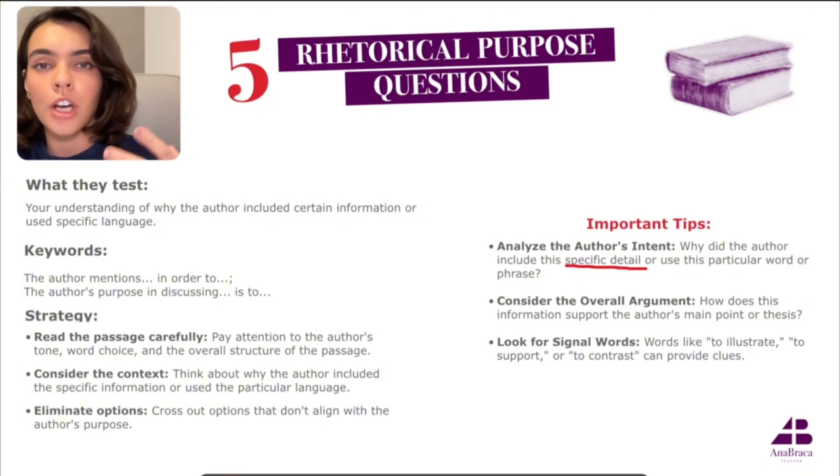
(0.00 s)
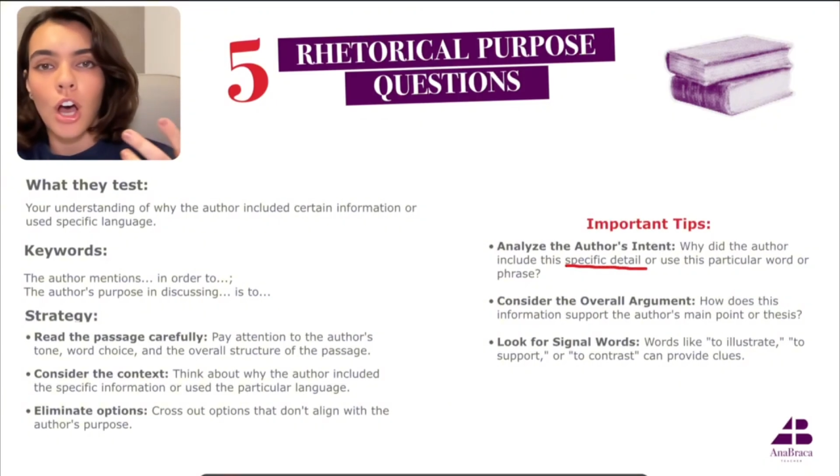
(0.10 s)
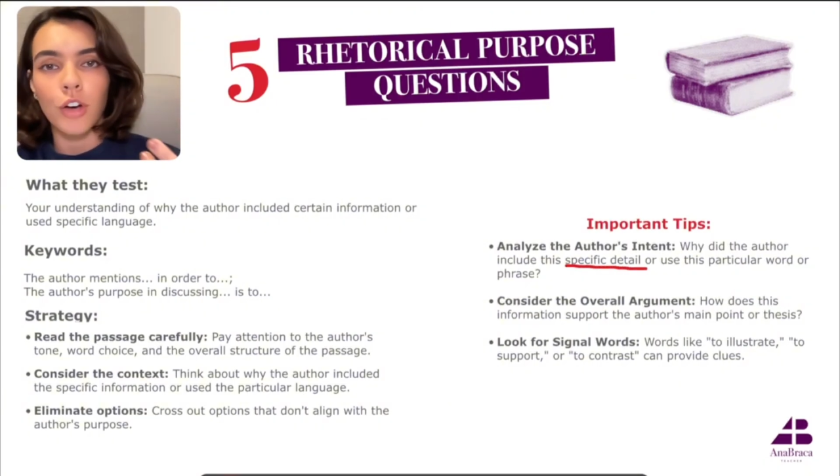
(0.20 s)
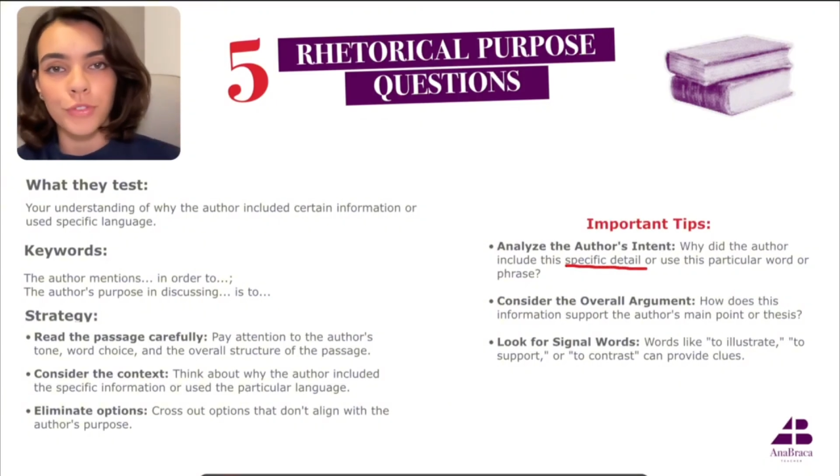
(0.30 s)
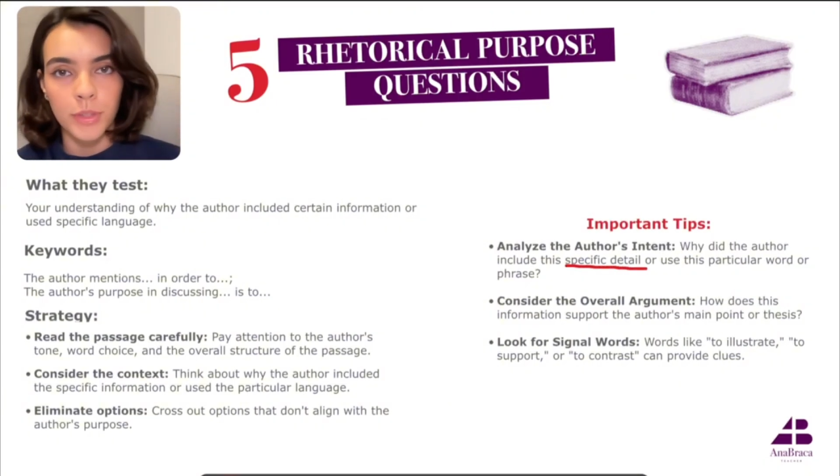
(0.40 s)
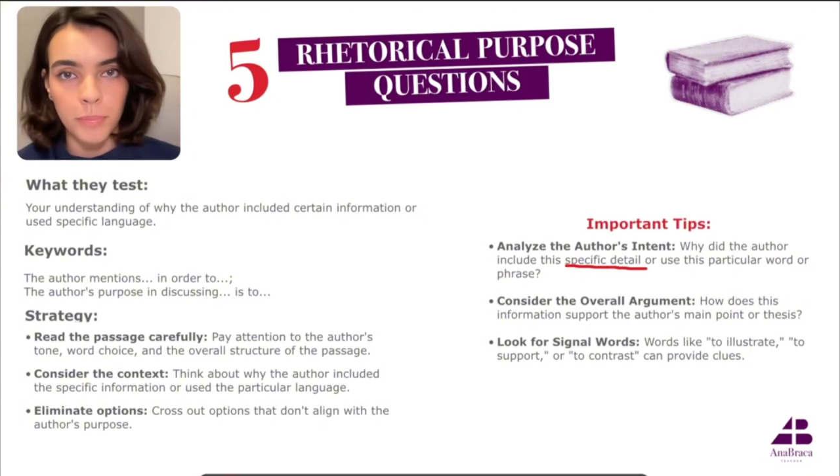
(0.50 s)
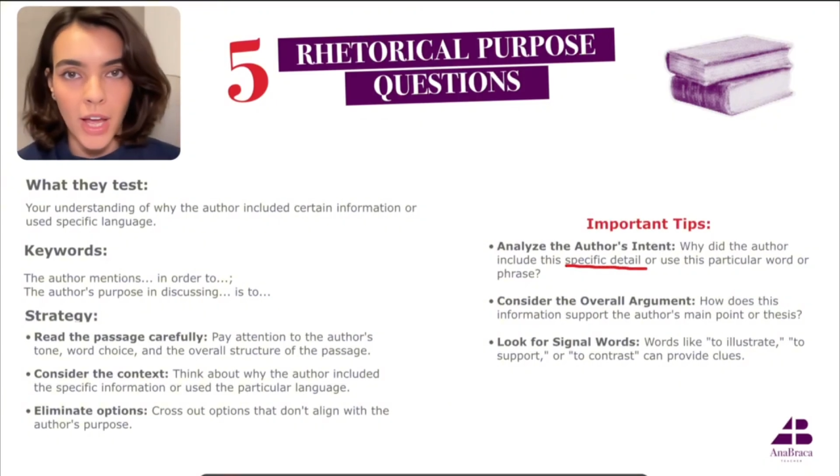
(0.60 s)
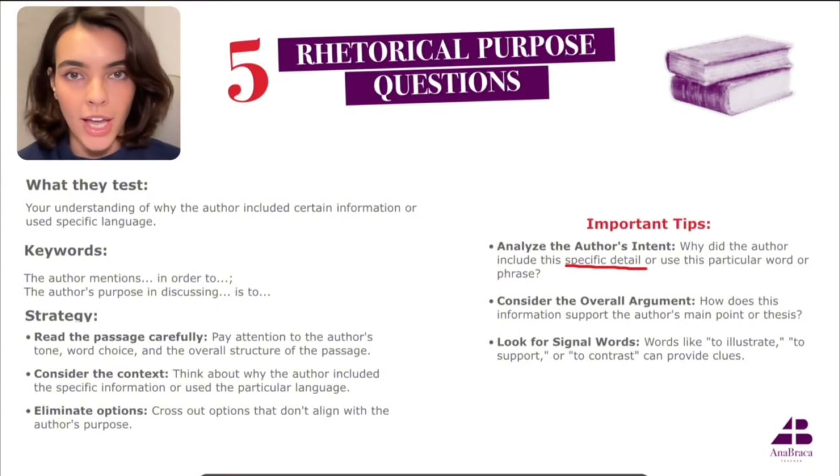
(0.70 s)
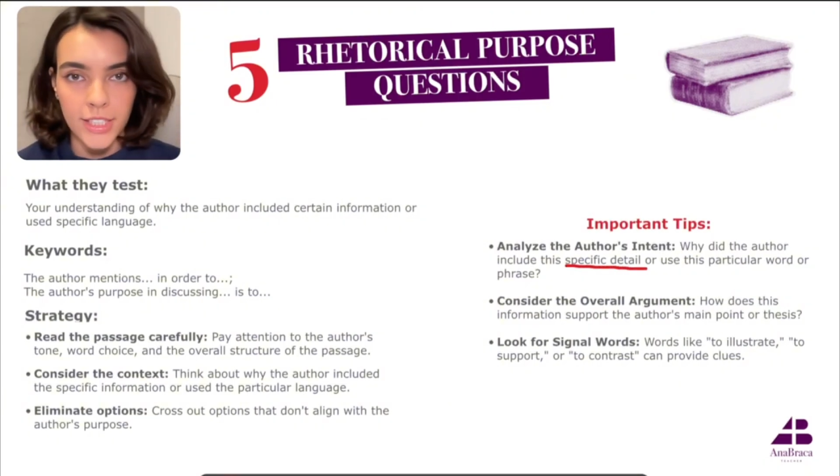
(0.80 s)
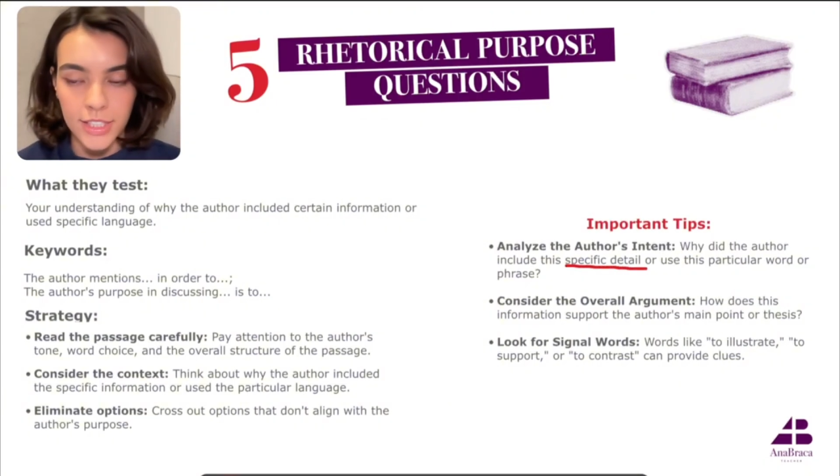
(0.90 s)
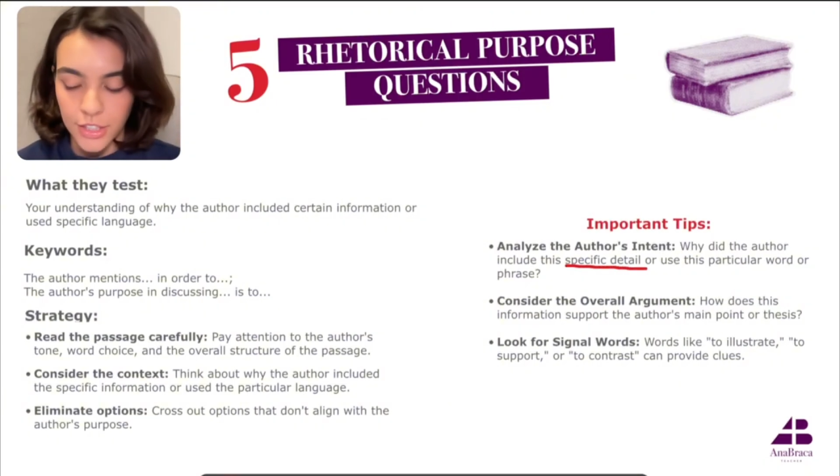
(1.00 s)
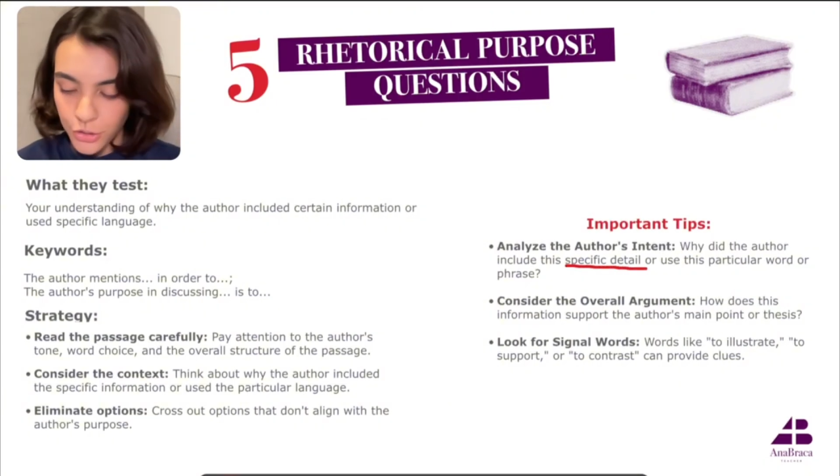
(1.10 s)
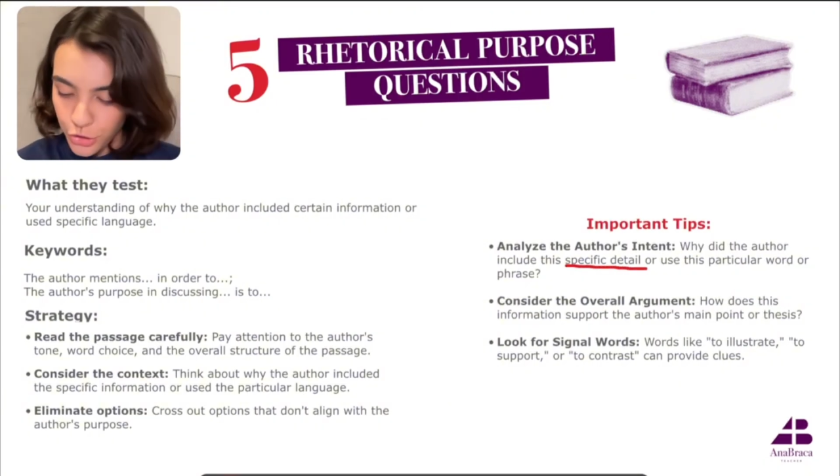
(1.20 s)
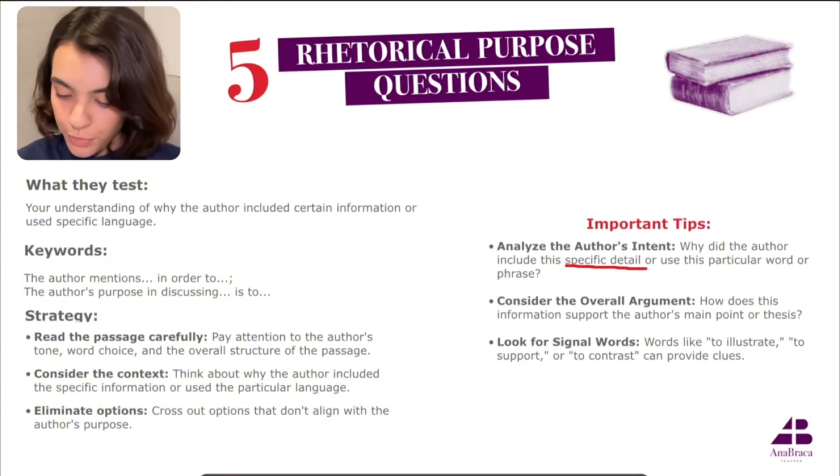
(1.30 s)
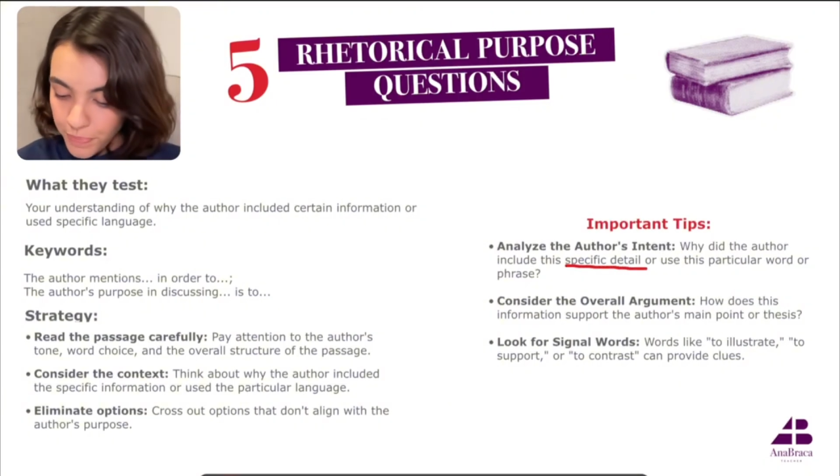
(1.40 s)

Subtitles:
of the passage?